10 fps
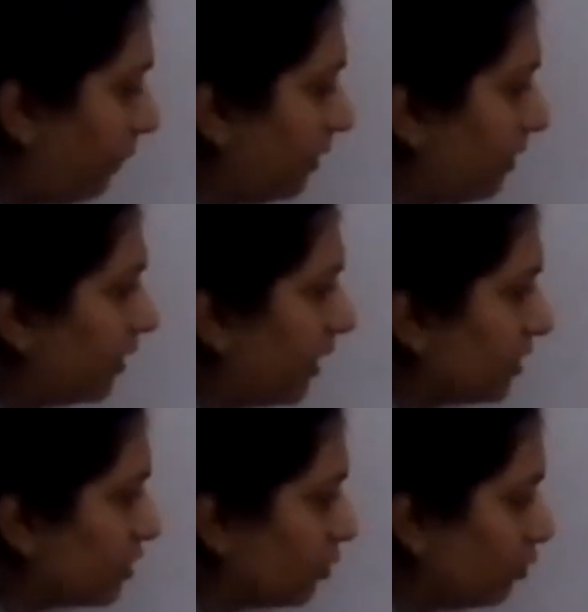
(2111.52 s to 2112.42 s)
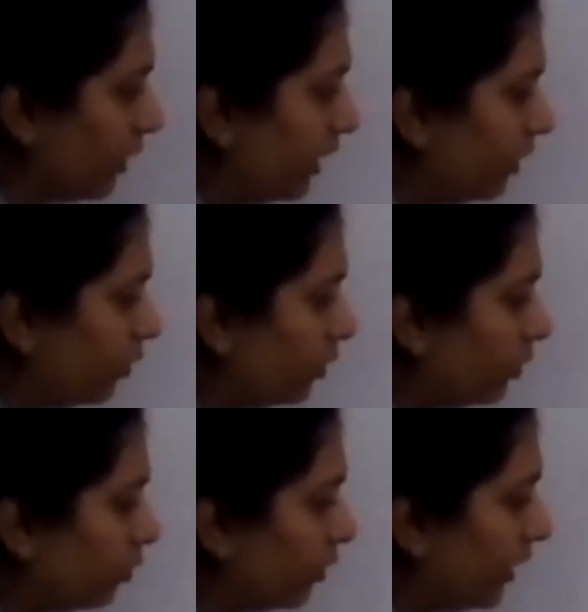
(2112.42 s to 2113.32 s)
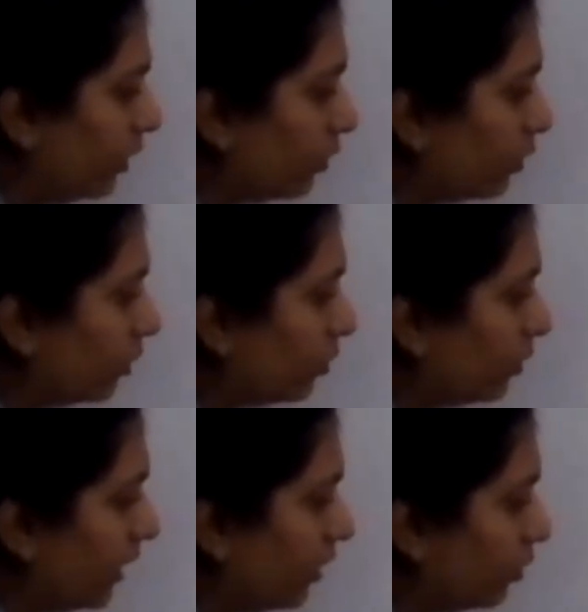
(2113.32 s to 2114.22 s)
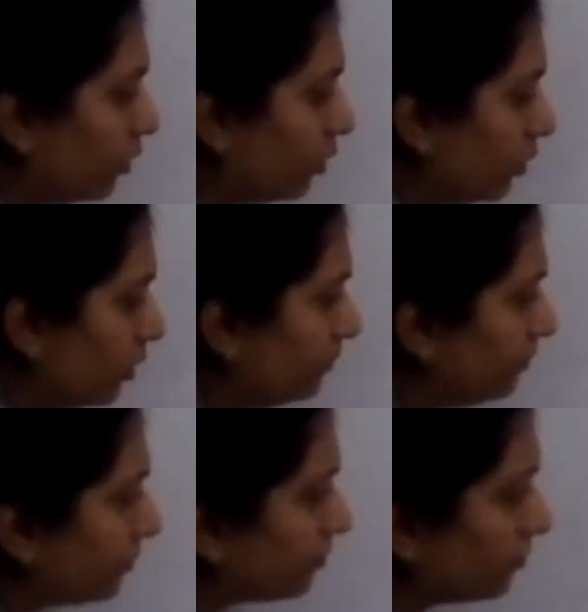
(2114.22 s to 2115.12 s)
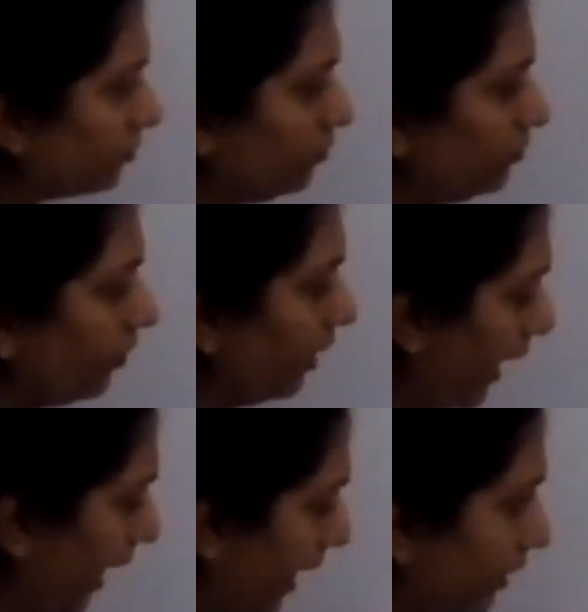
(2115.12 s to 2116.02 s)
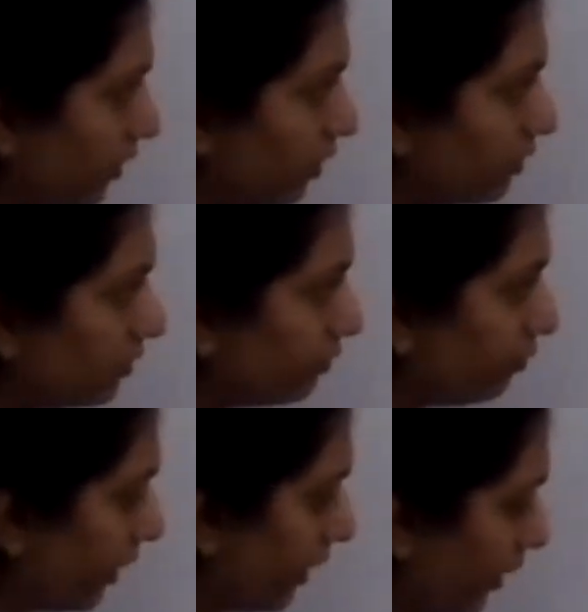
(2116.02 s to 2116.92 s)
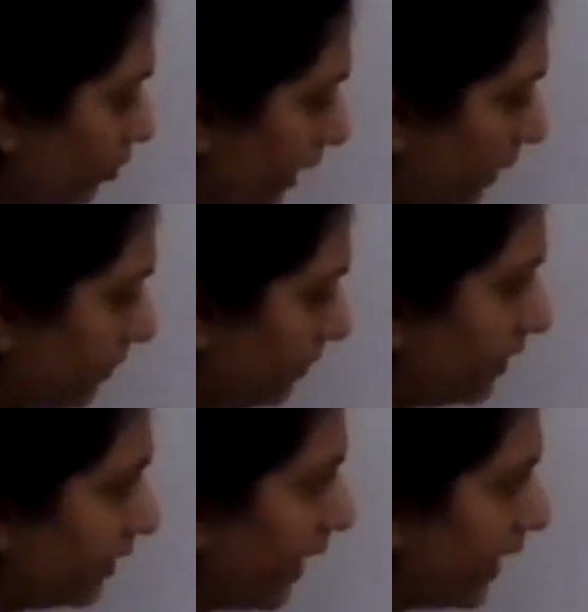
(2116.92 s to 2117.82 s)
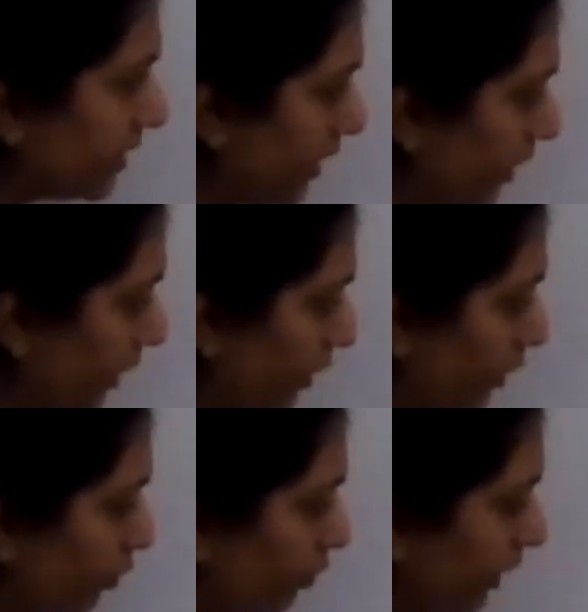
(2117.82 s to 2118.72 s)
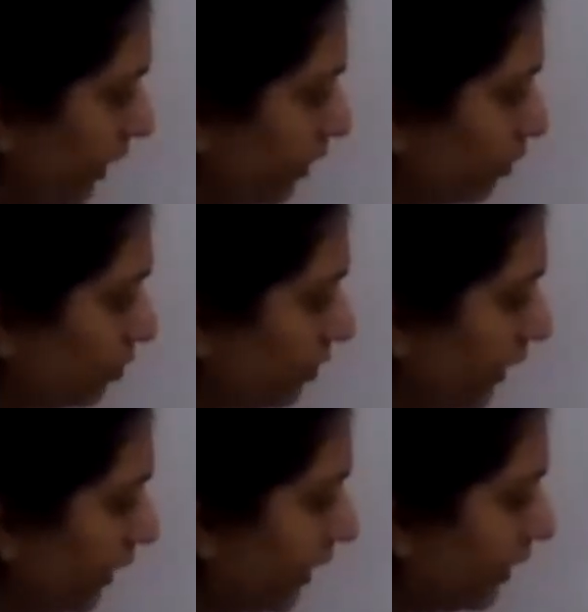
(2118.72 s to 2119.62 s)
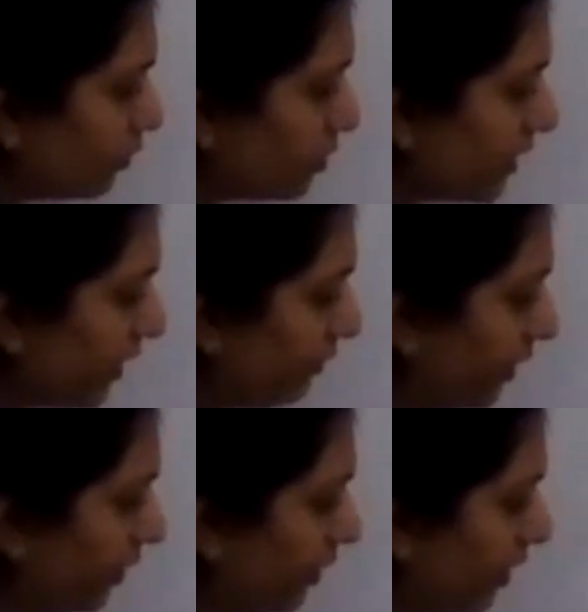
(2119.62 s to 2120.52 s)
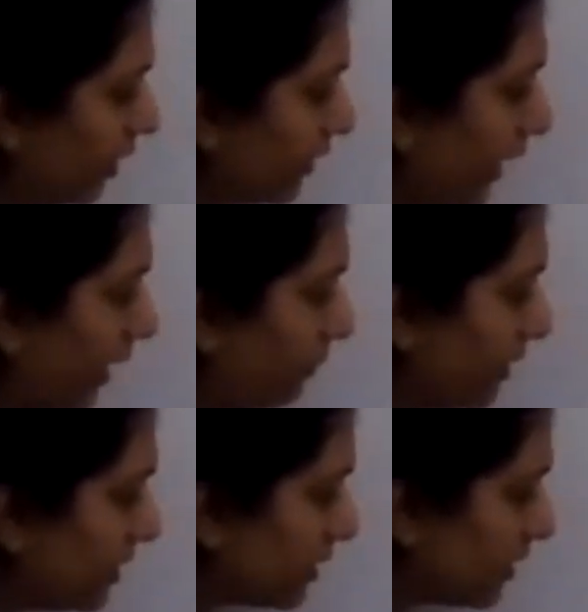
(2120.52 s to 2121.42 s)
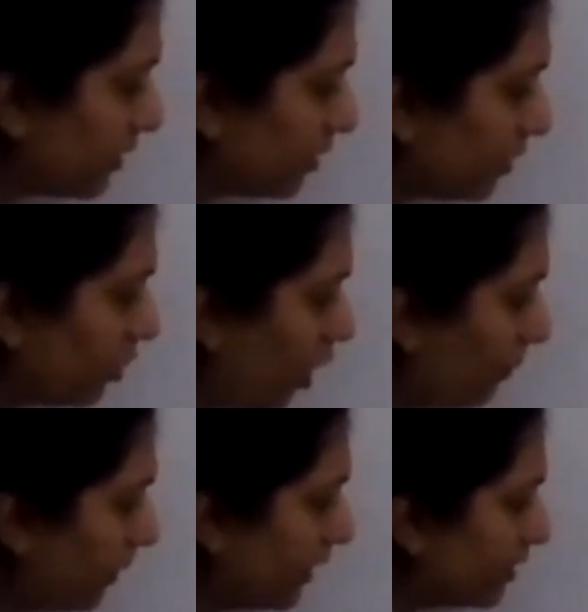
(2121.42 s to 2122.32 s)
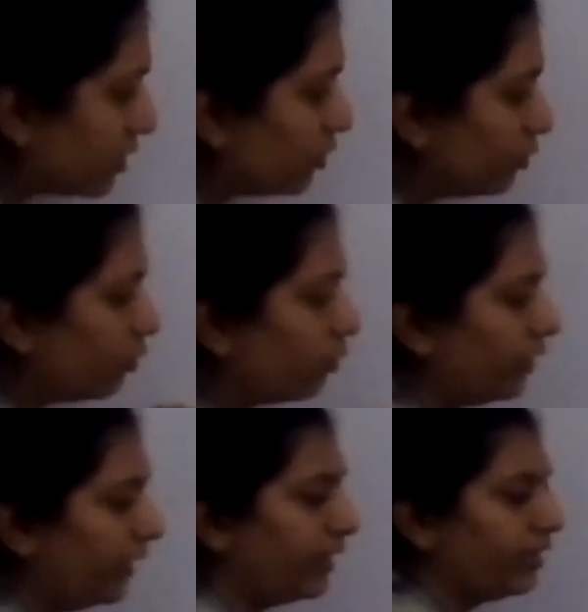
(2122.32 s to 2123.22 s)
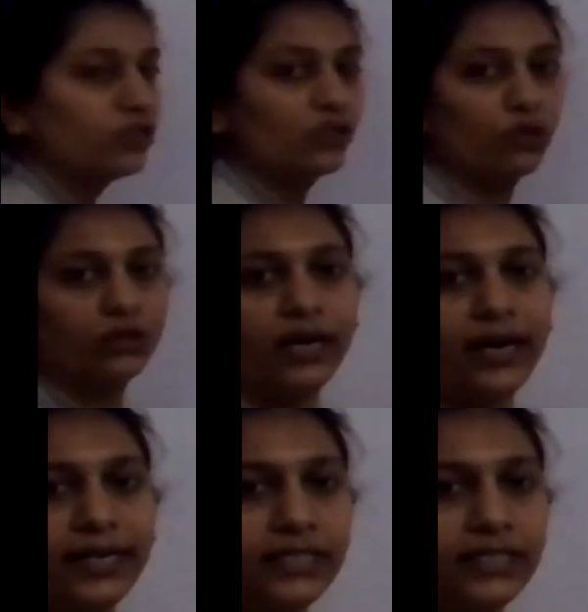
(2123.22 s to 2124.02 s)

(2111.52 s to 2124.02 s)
can be written as 2 into 2 into 2 into 2 and 42 can be written as 2 into 3 into 7. That means common is 2 only, so the